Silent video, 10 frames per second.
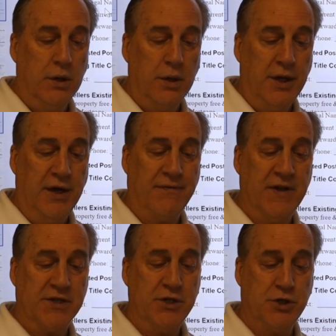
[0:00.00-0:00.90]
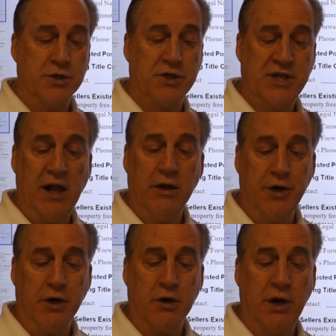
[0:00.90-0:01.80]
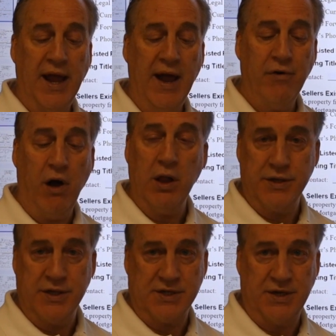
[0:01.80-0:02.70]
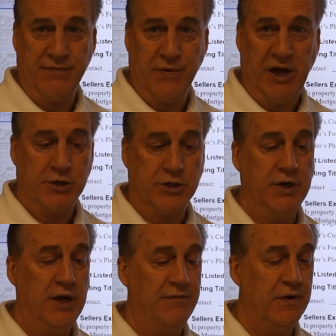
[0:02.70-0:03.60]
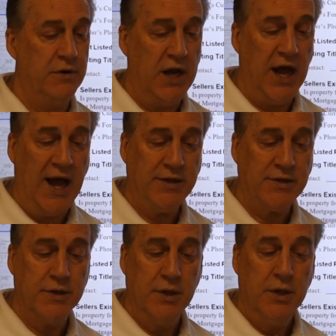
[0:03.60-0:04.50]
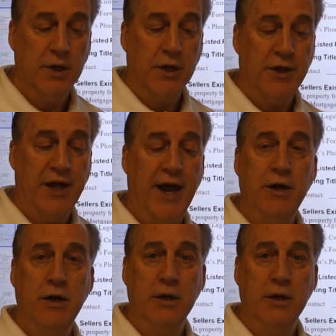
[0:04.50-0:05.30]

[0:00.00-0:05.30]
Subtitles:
If this is your seller, you're going to have all of this information. If you're not, then